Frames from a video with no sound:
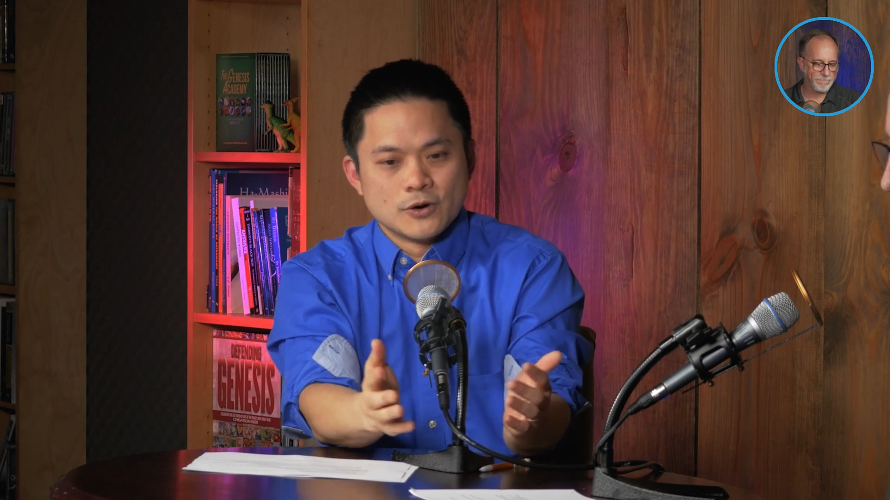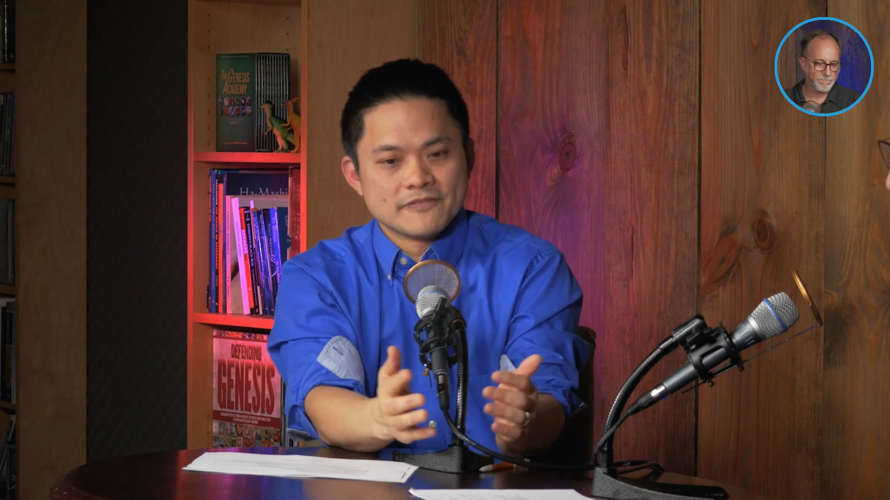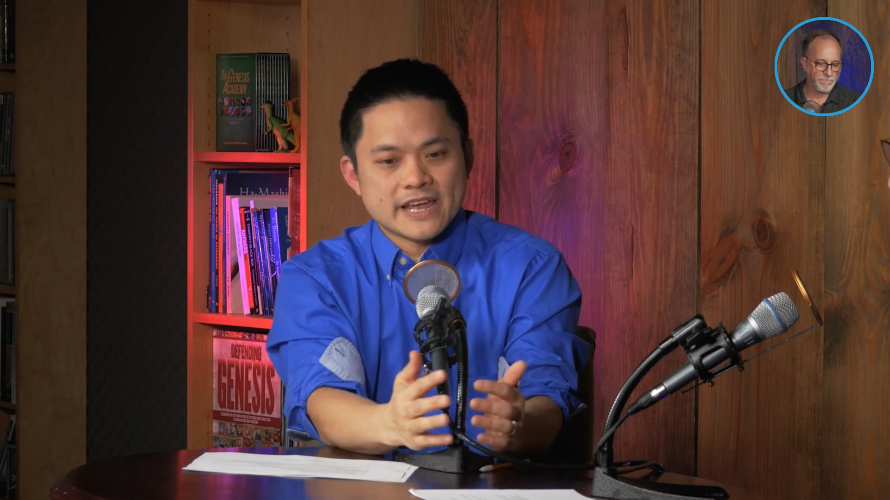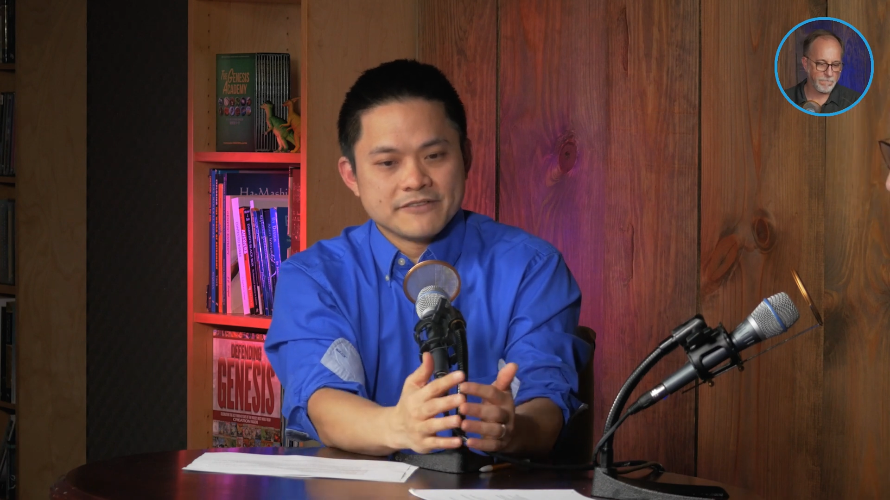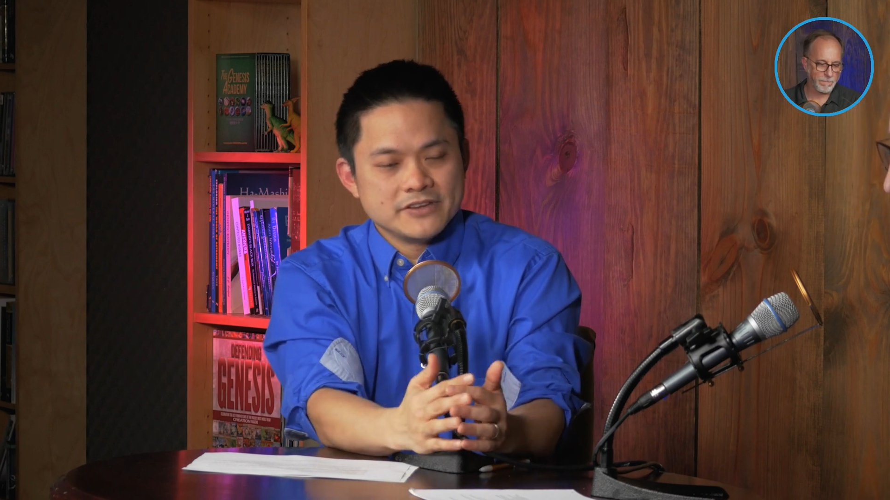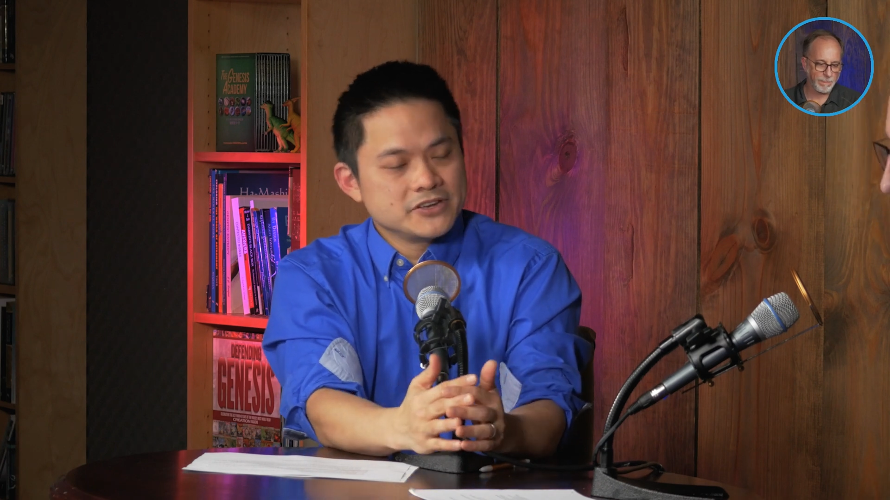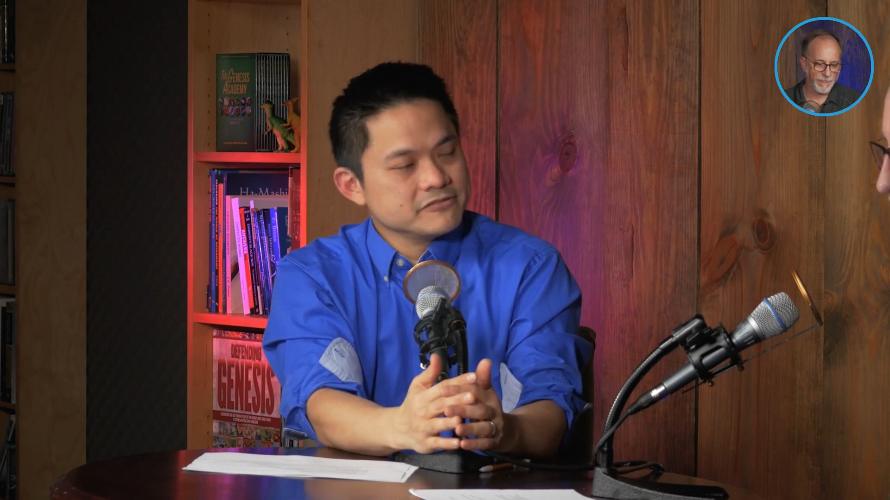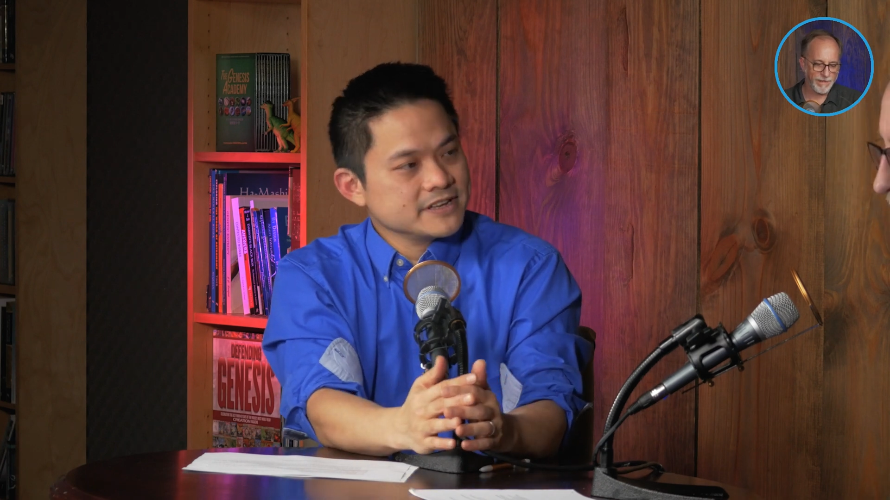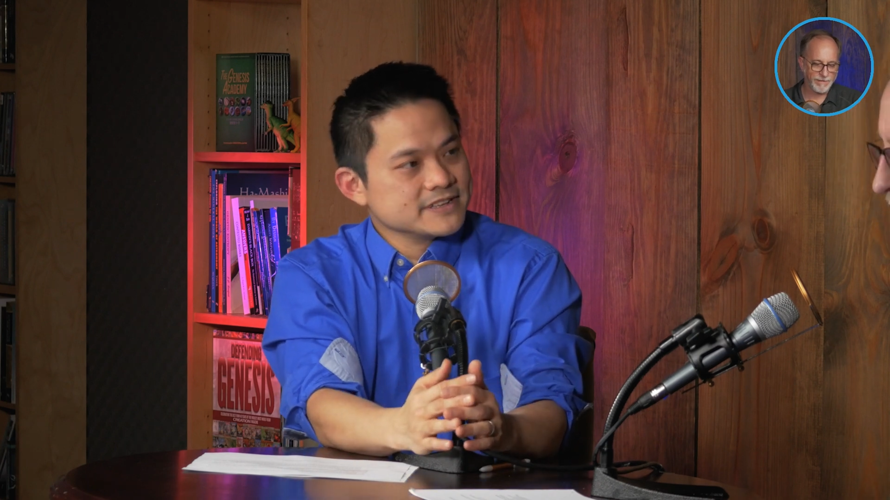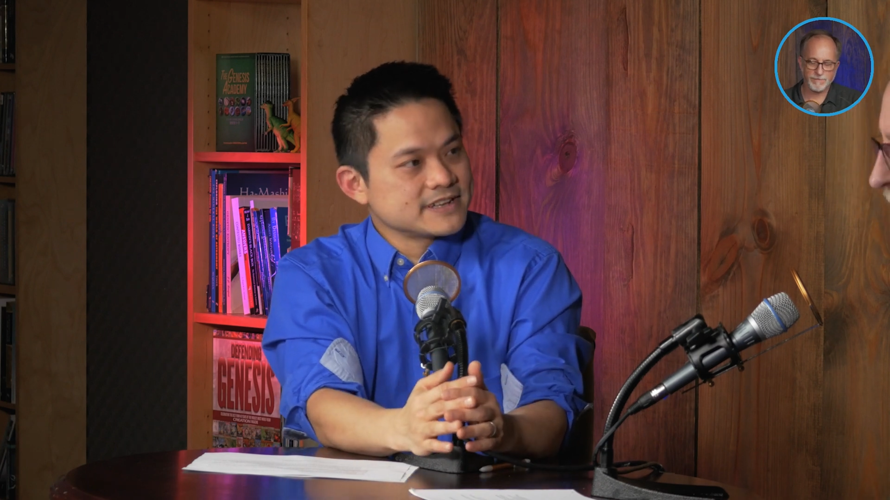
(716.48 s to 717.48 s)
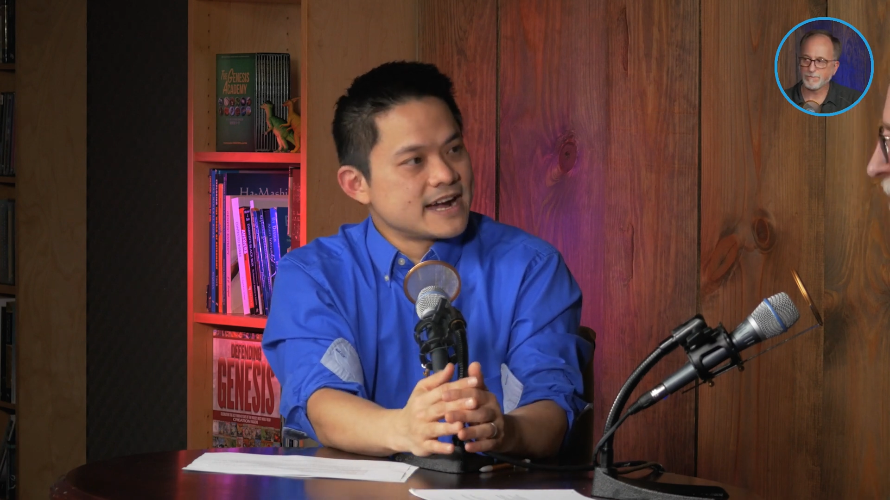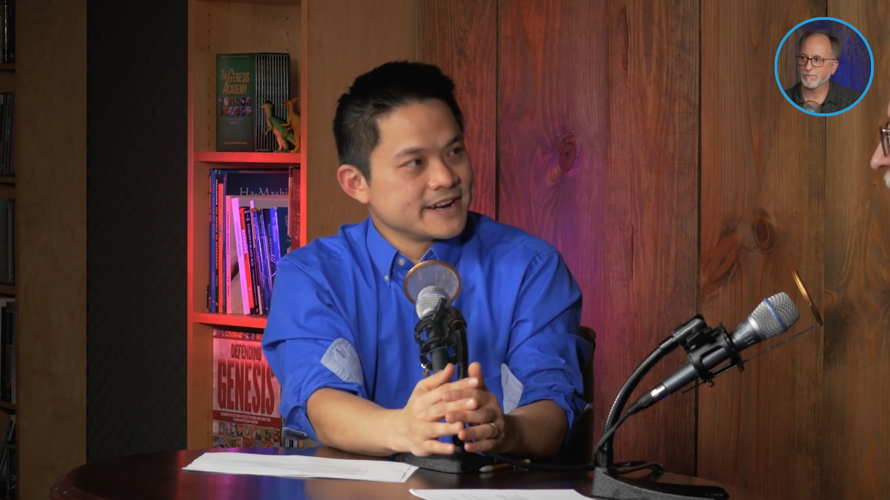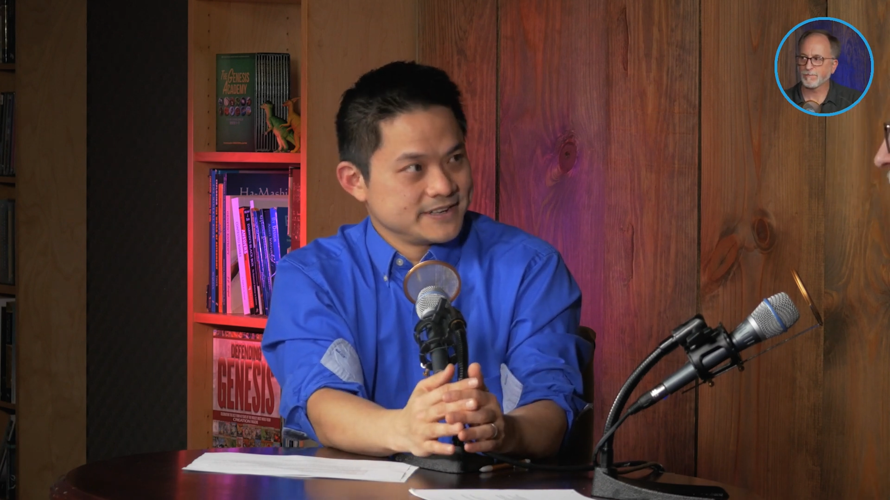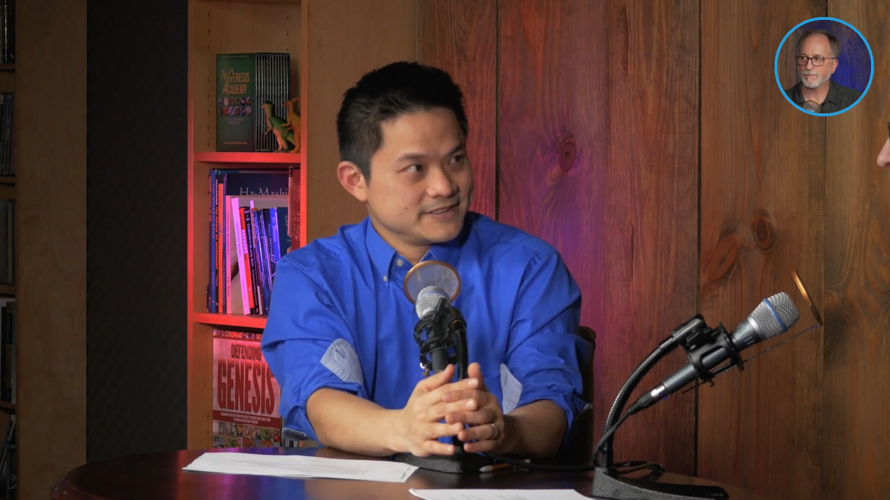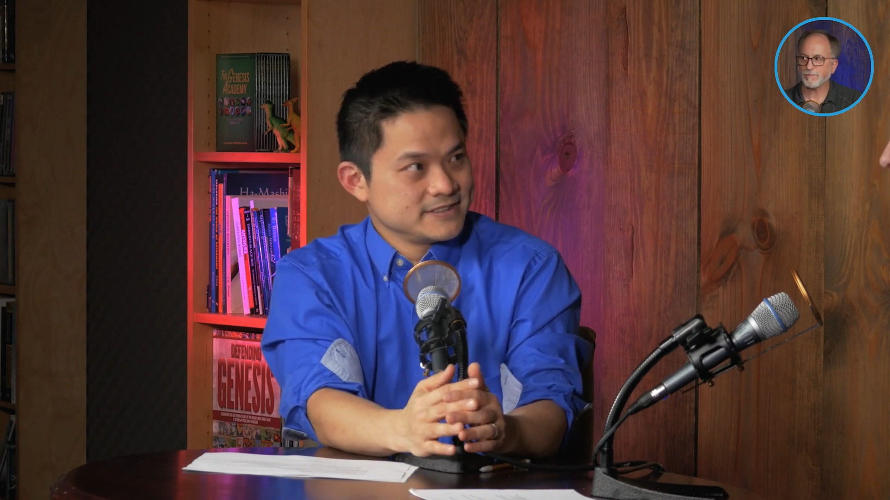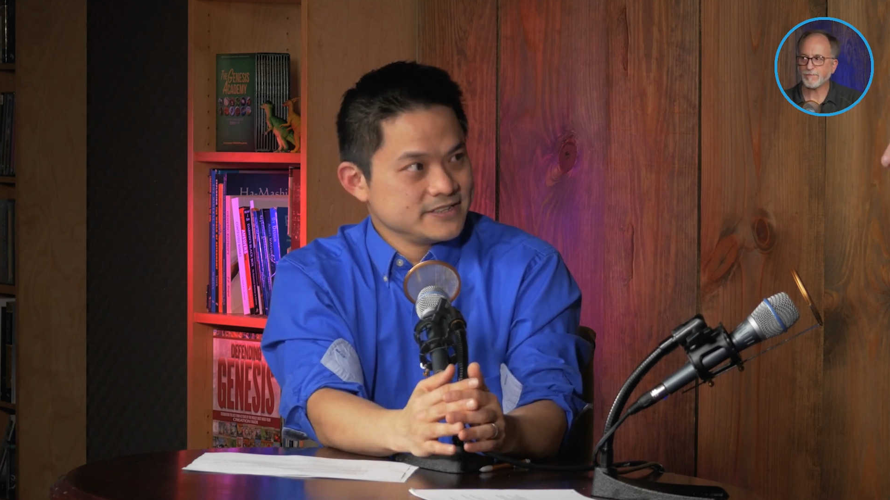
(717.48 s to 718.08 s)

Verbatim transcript: of every created kind